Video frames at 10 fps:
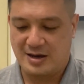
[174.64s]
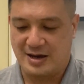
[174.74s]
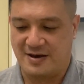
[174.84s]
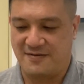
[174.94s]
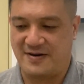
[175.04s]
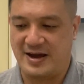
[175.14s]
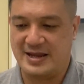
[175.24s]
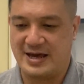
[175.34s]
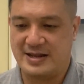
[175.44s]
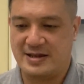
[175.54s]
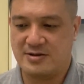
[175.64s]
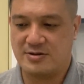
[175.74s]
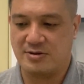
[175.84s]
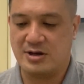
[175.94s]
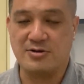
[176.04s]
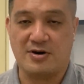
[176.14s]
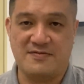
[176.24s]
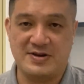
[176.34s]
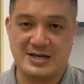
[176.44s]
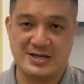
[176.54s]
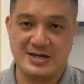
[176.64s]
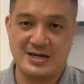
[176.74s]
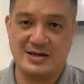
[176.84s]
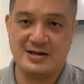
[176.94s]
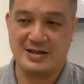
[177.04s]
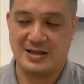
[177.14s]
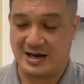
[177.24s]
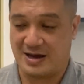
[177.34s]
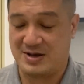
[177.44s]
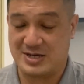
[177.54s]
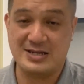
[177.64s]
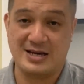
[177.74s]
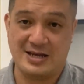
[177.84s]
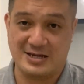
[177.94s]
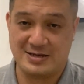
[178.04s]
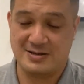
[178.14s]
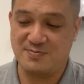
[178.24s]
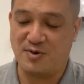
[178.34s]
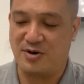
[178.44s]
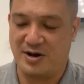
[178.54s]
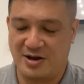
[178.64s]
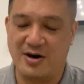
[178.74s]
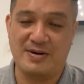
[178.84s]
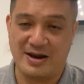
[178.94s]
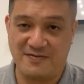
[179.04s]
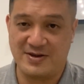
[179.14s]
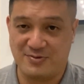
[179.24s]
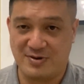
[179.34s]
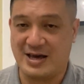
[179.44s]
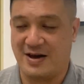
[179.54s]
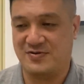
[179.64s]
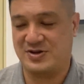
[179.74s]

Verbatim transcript: and I find that going to office actually, like I mentioned, uh, there's more a lot of benefit to it. I've